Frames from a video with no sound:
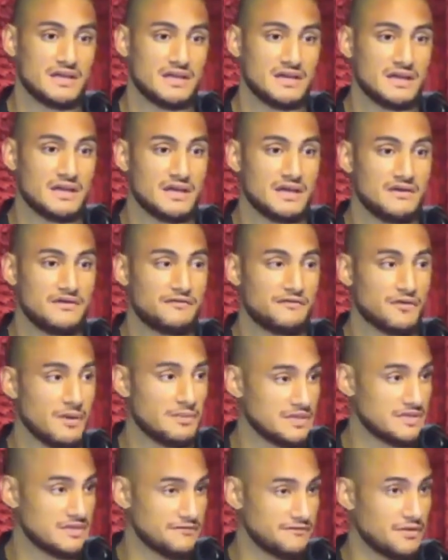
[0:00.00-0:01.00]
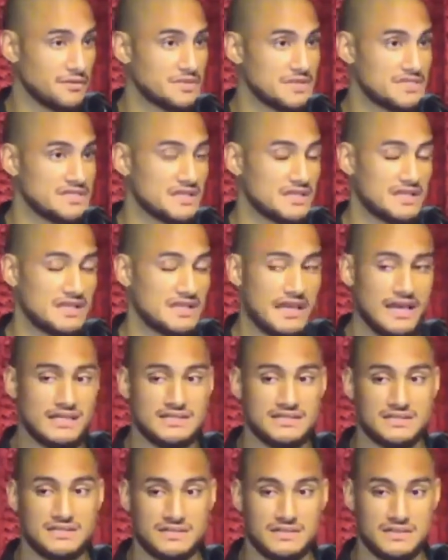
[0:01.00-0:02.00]
from the city gates
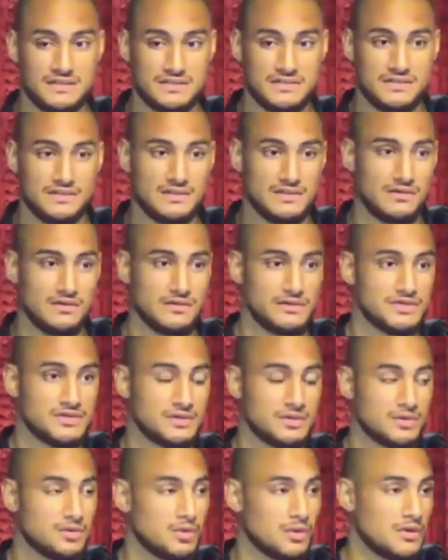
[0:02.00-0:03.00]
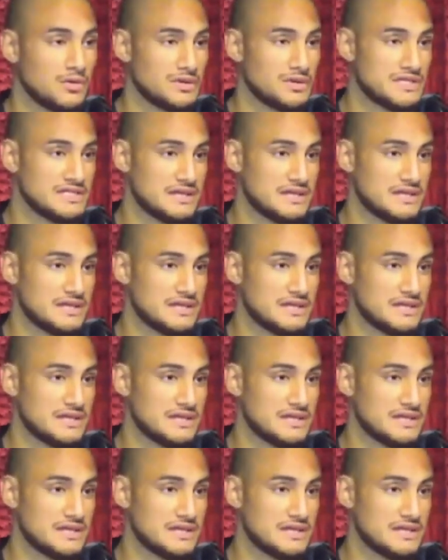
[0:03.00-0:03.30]
to the quarries,